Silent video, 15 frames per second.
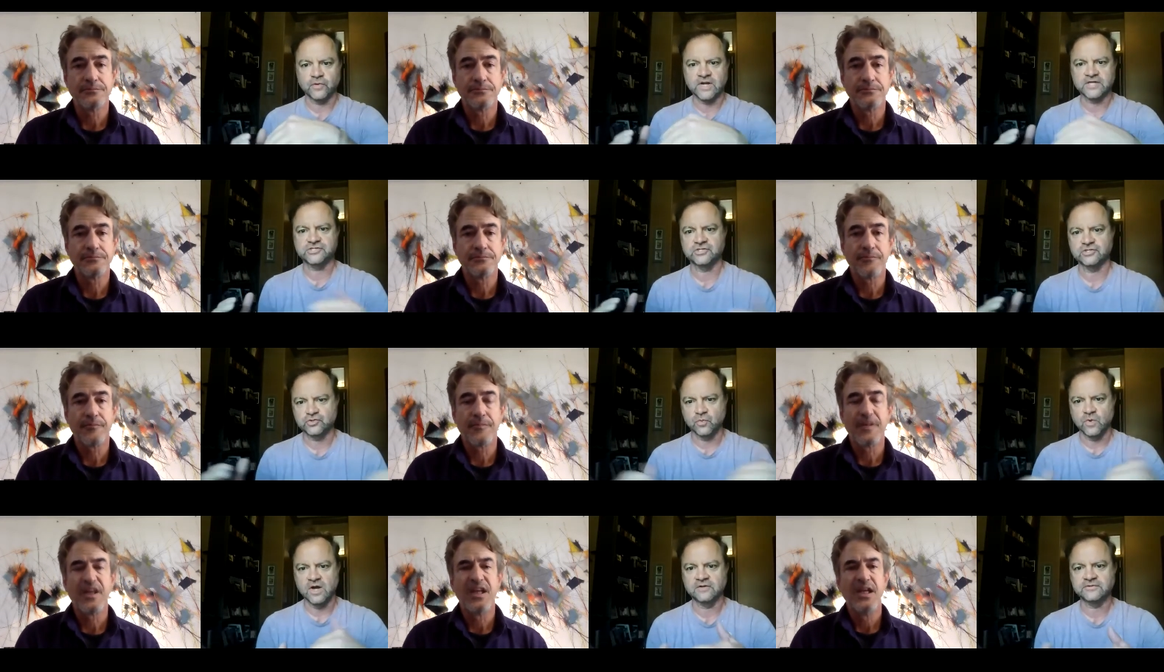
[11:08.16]
Speaker 1: direction
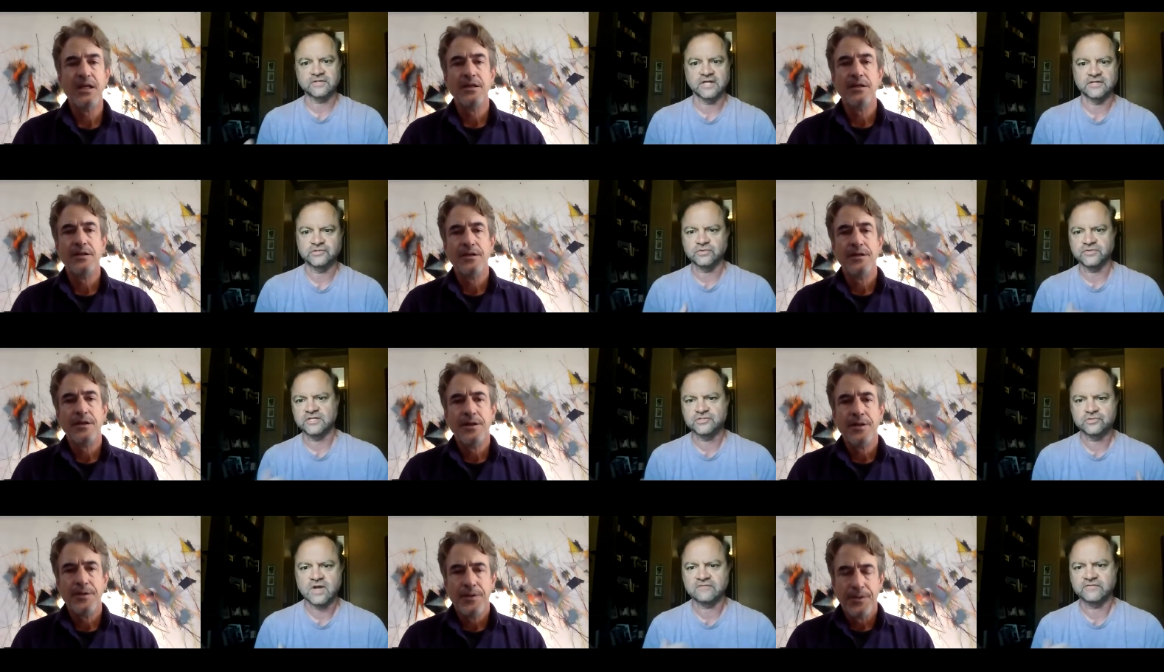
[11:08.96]
as well, to like do
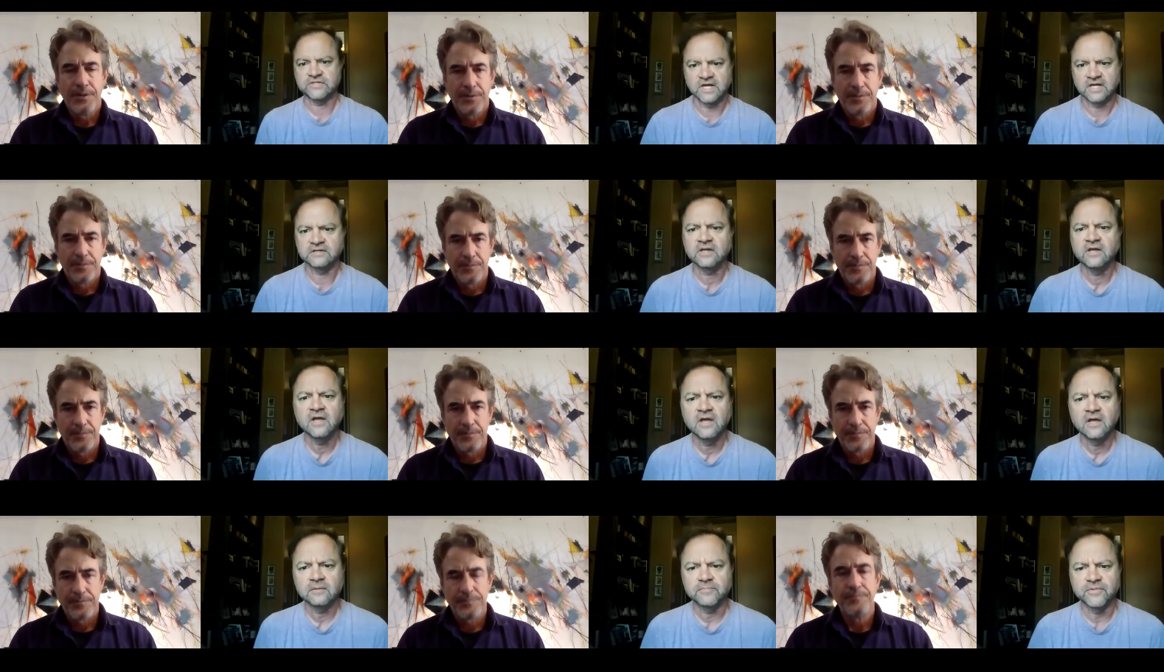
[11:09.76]
things you haven't
Speaker 2: done
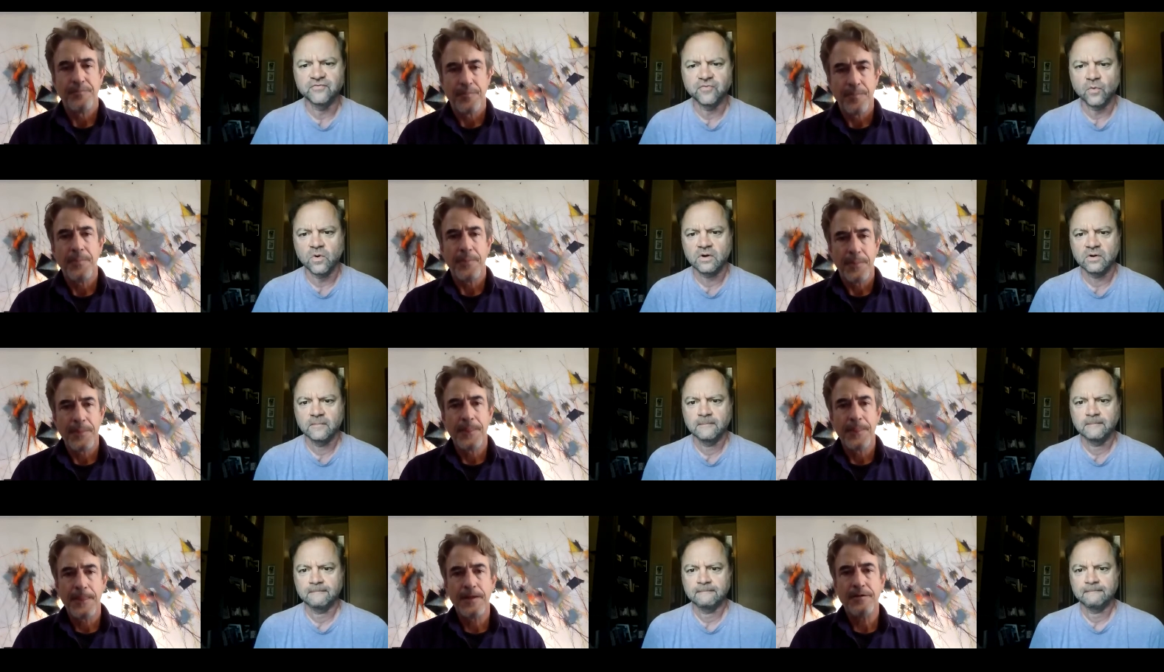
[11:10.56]
before?
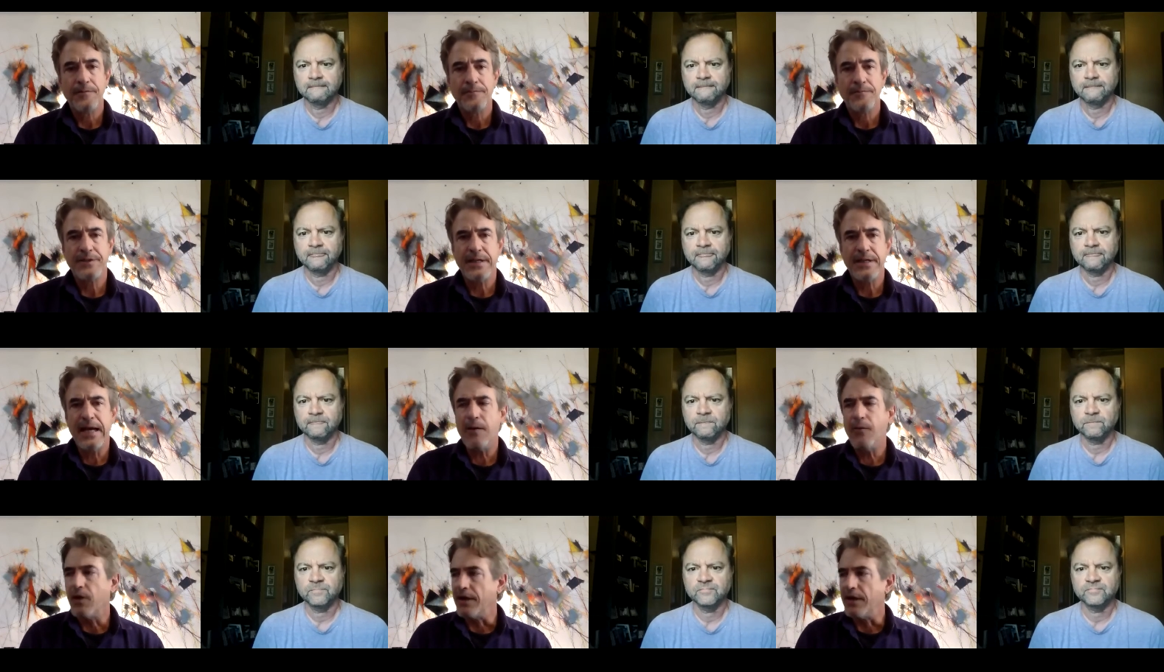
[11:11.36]

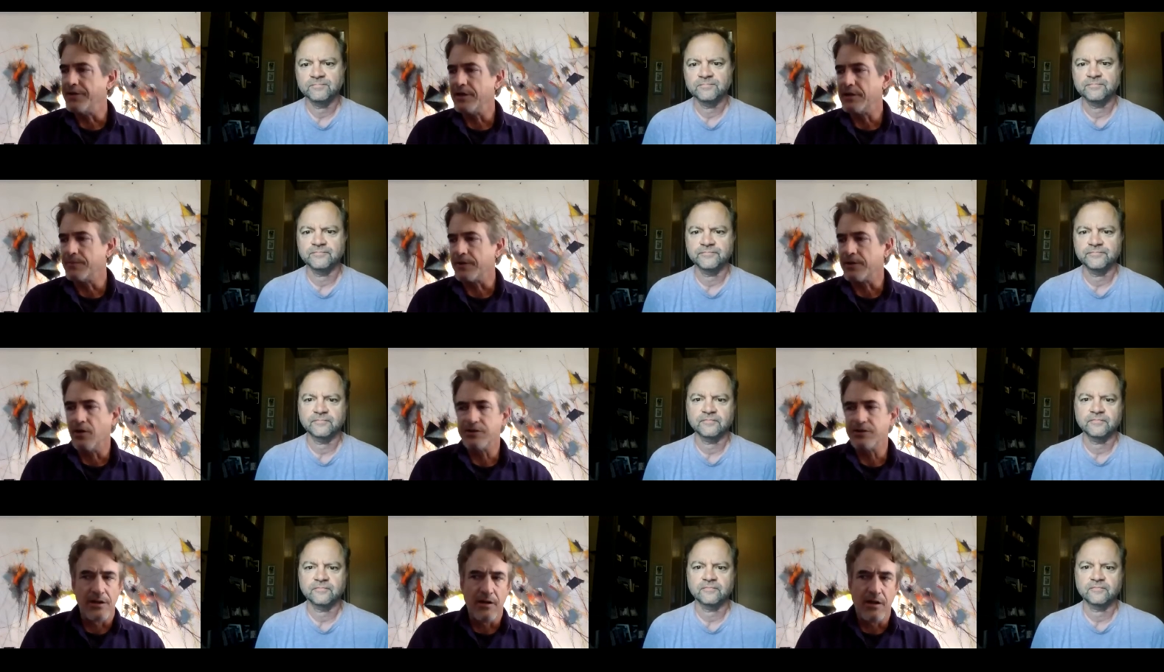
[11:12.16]
Yeah, well, I think it
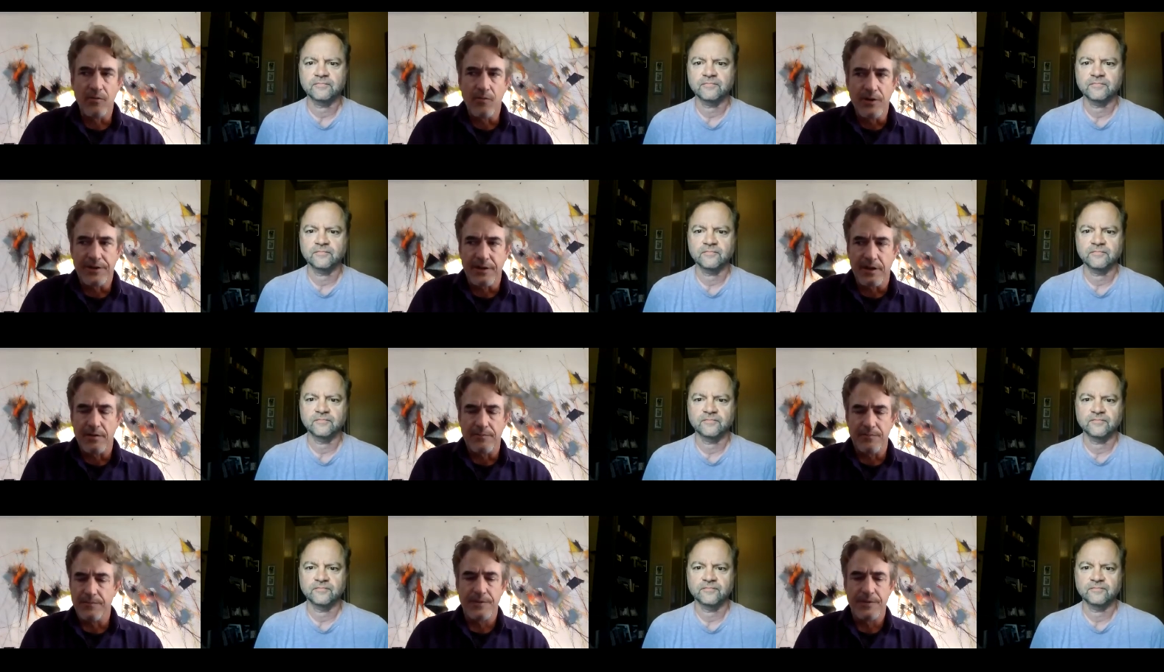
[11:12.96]
goes along with
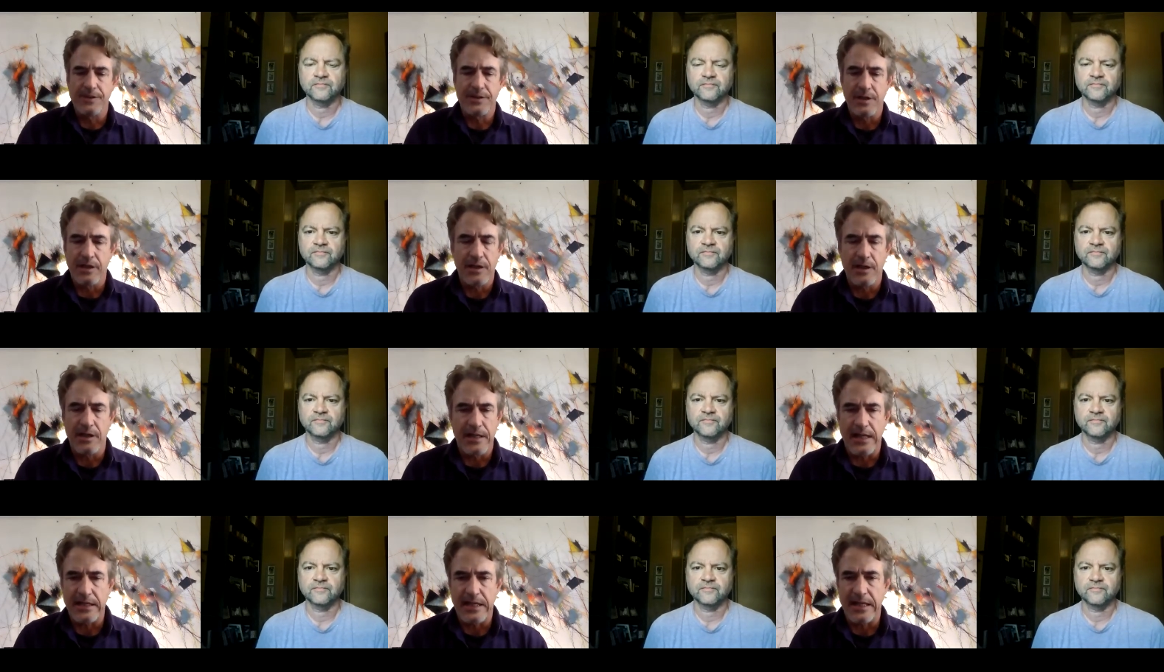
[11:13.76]
um,
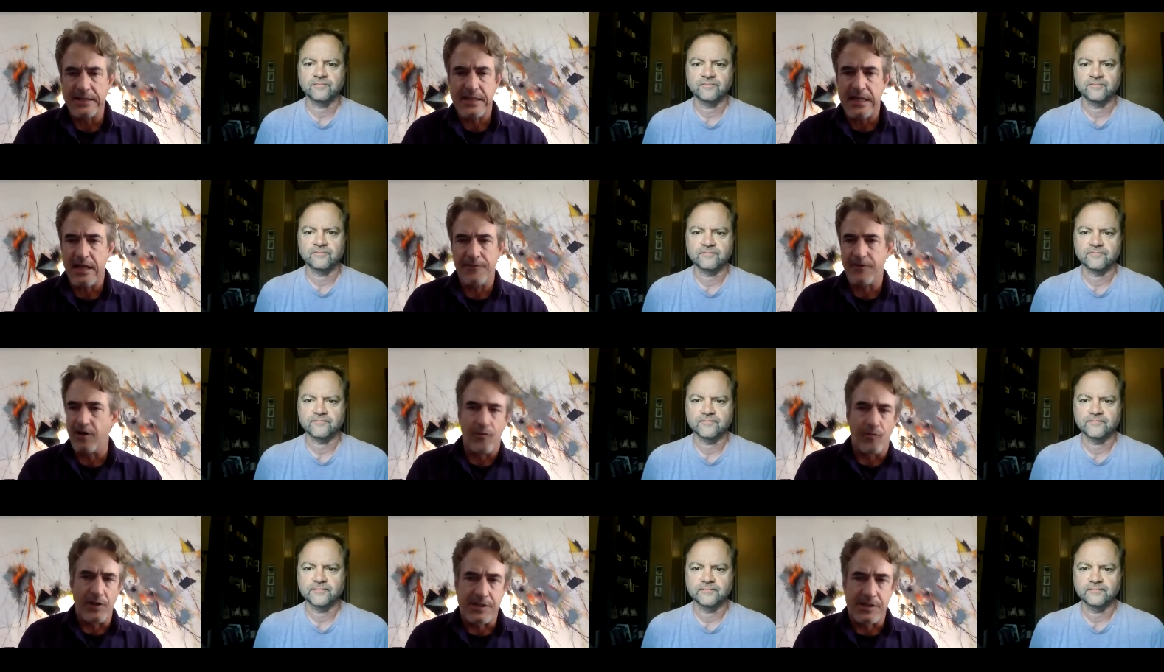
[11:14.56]
that. That's not a very
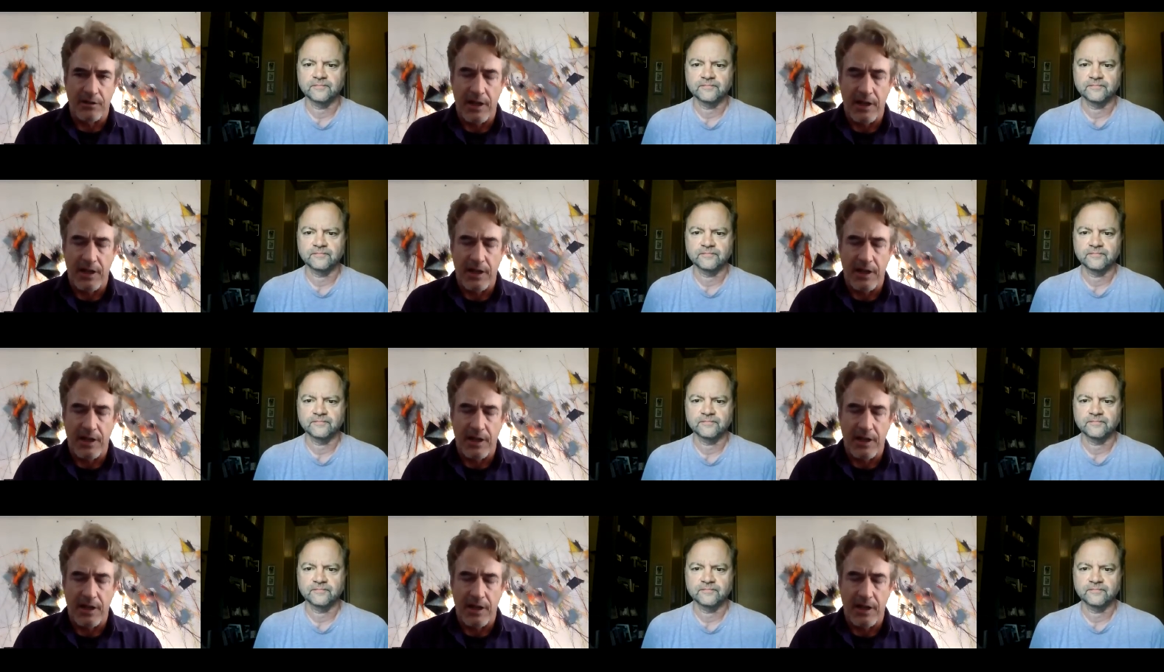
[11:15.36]
original